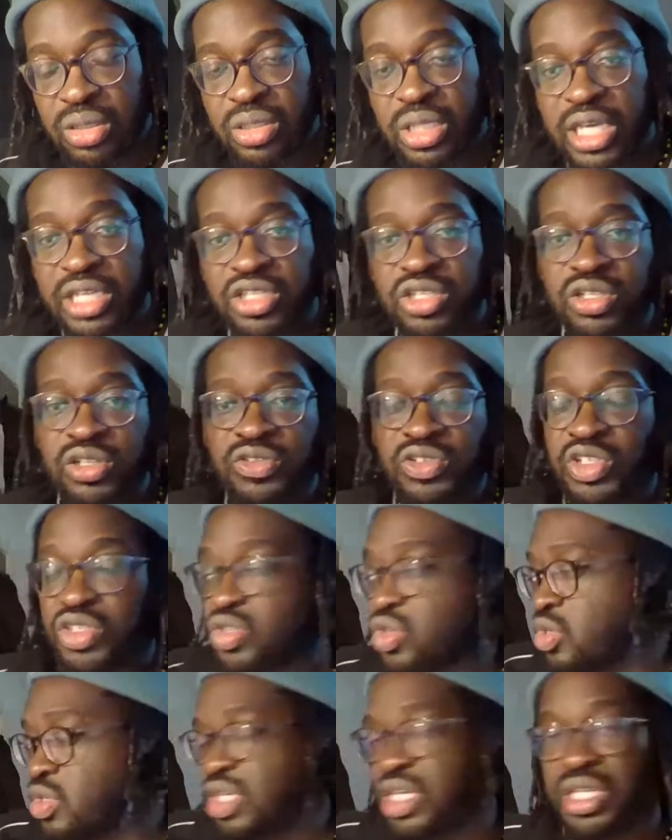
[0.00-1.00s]
That should have
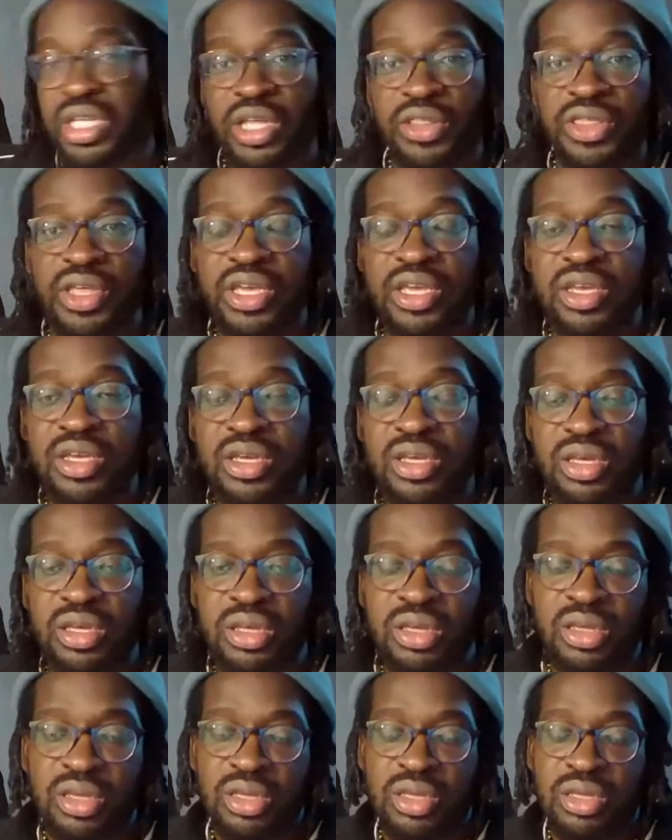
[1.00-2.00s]
just gone in. I think.
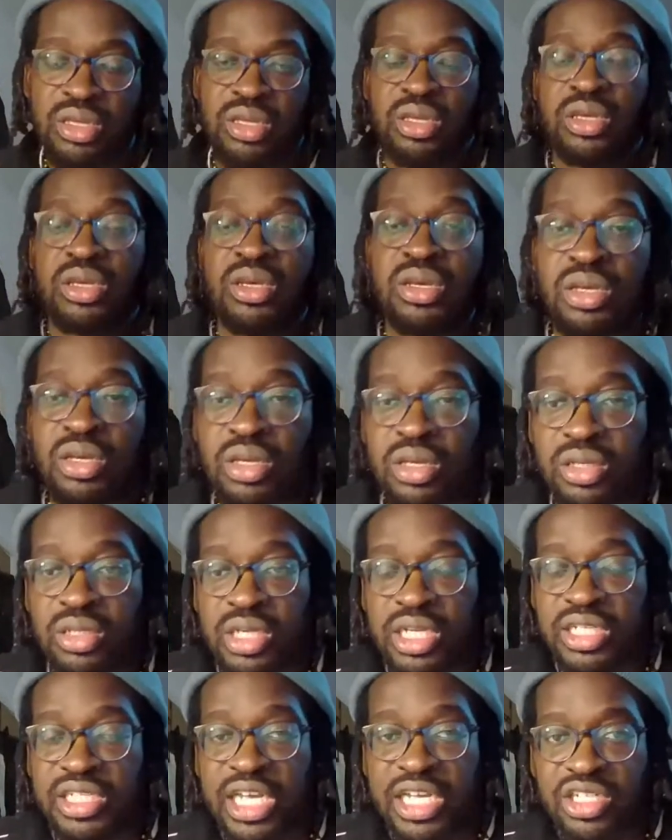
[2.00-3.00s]

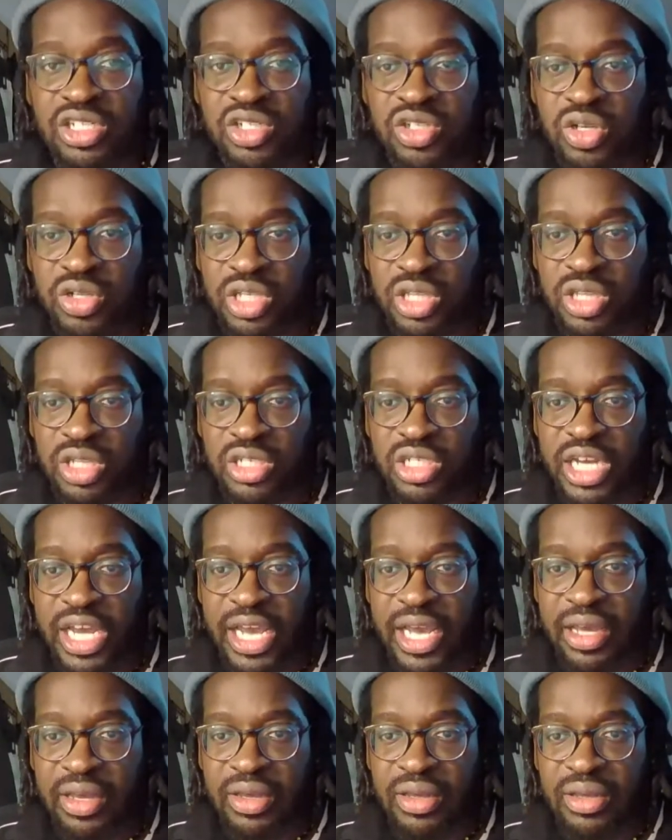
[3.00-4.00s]
Has that just gone in the
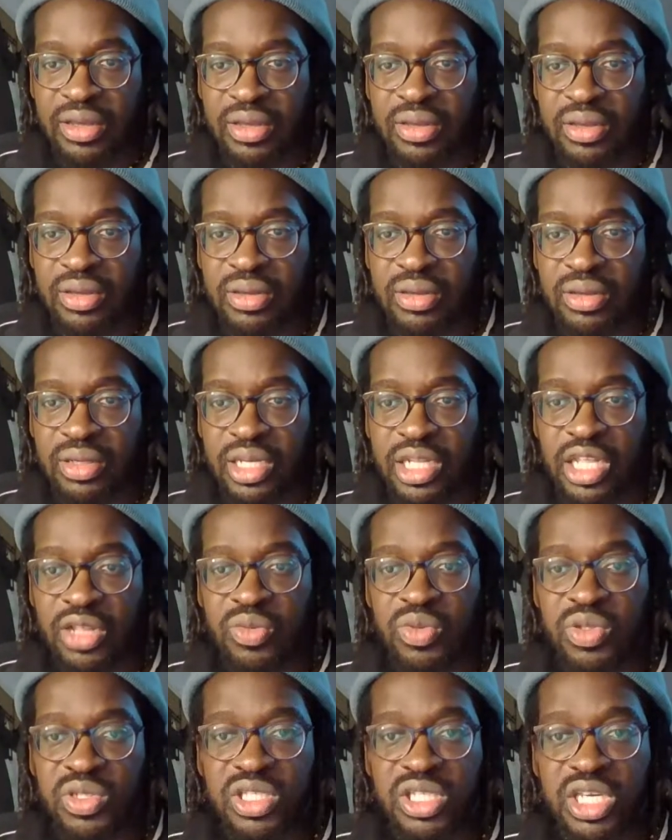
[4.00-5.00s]
chat? Can
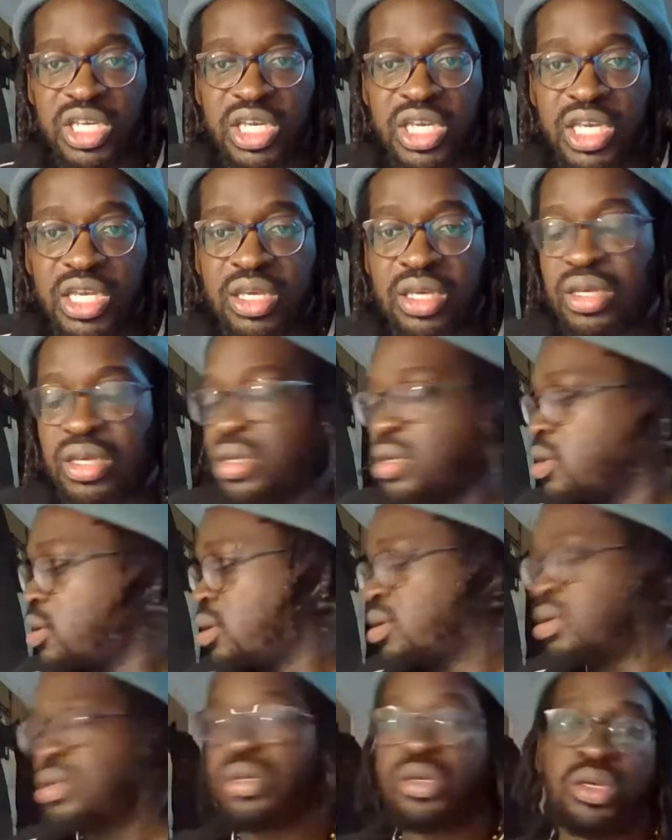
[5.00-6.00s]
anyone see
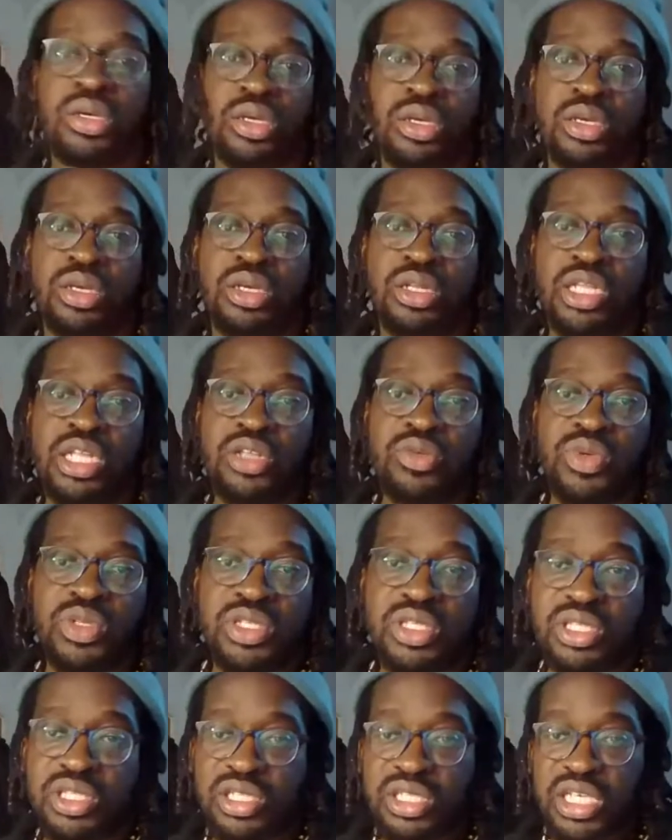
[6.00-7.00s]

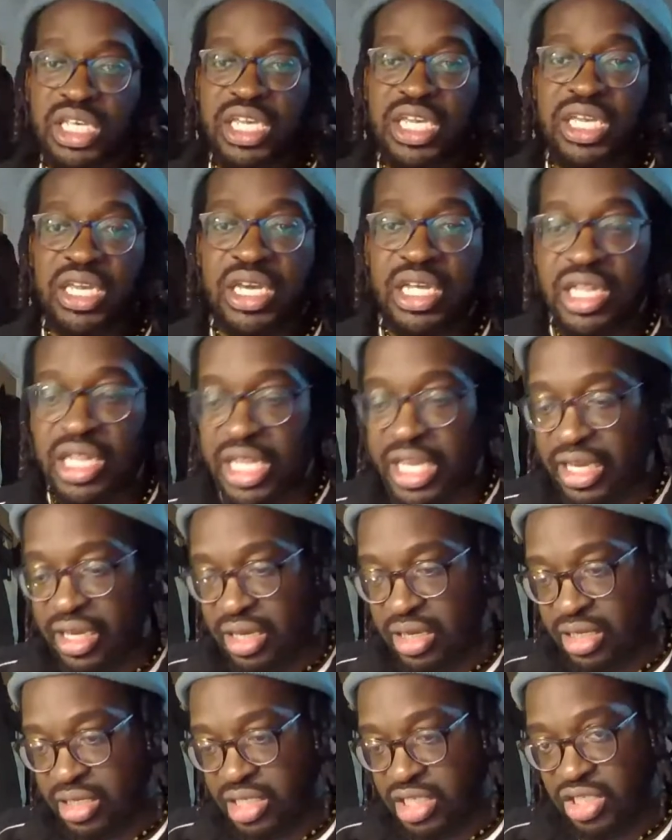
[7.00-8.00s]
a
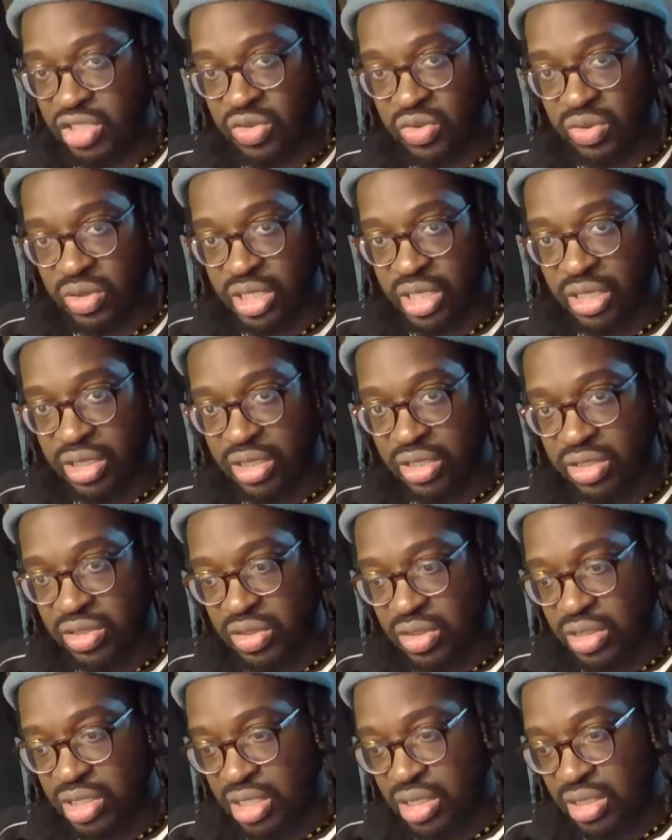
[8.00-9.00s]
link, a Discord link that's
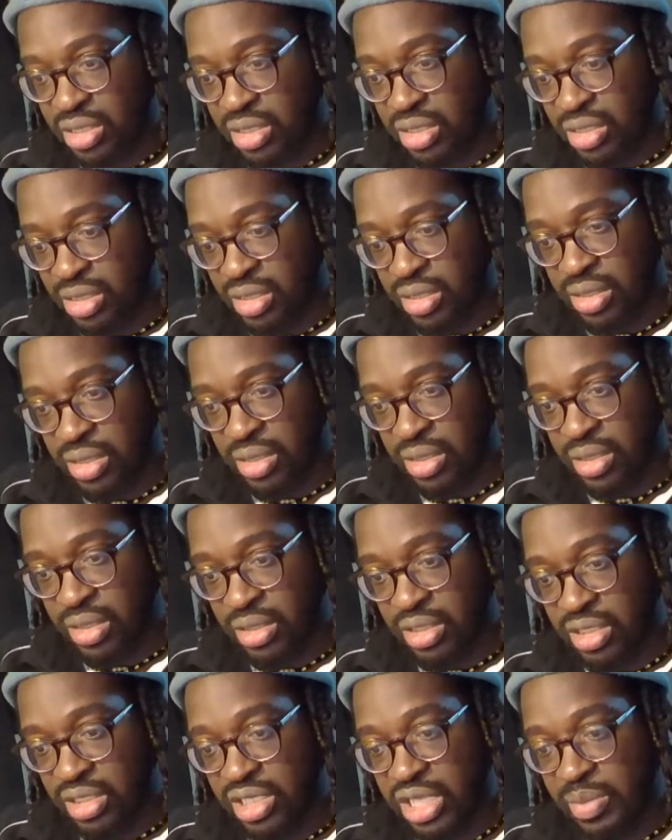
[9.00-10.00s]
gone in?
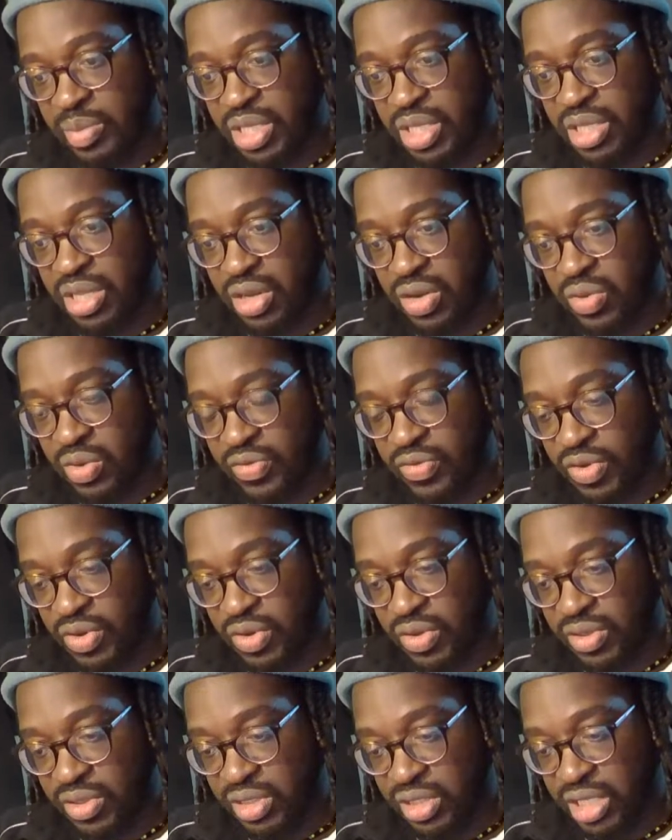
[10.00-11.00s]
Just let me know if you
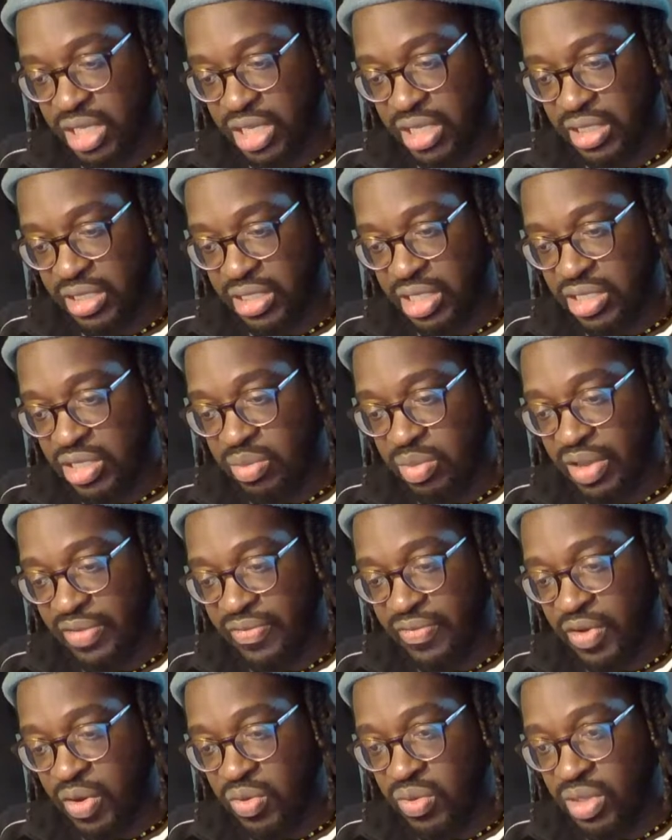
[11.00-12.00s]
can see it. It says on my
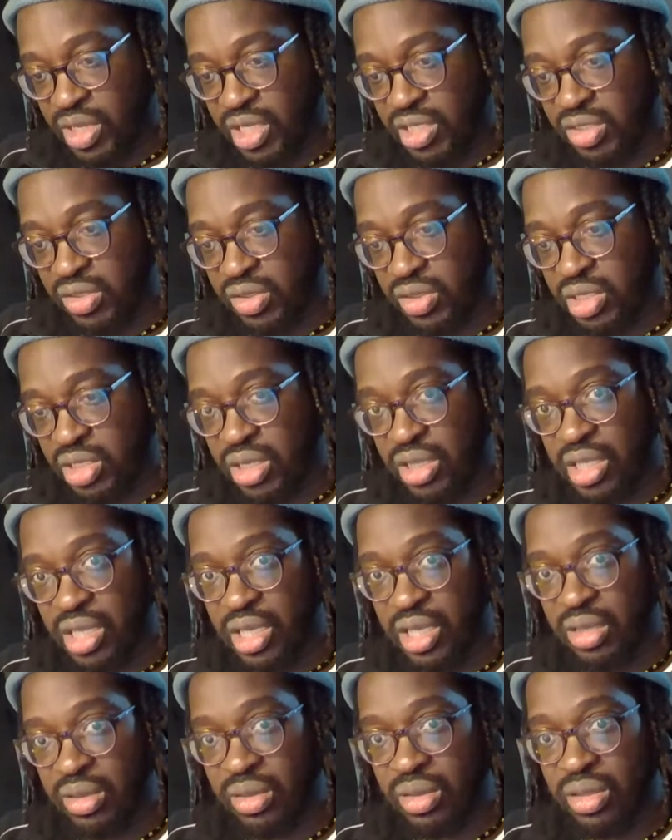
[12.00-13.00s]
phone that it's gone in
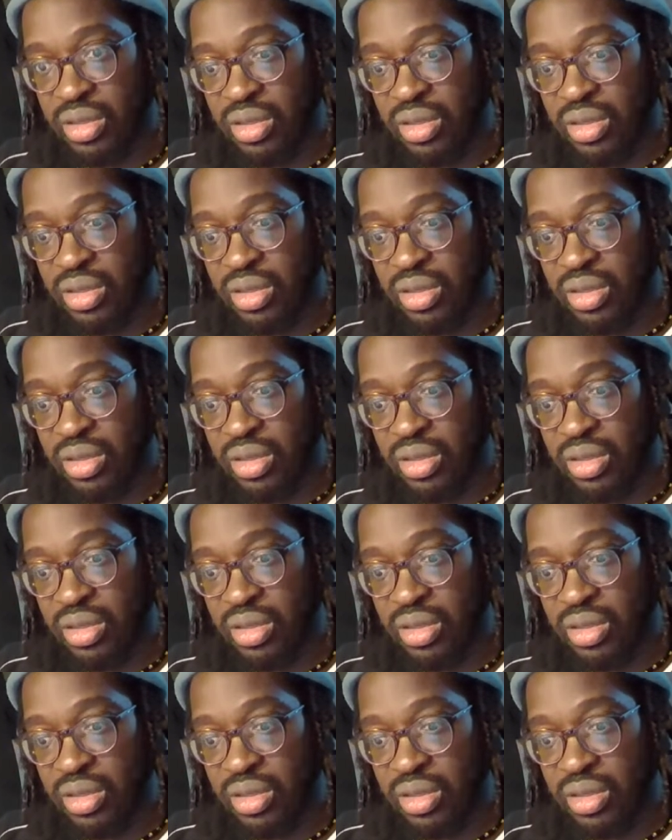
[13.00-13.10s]
there.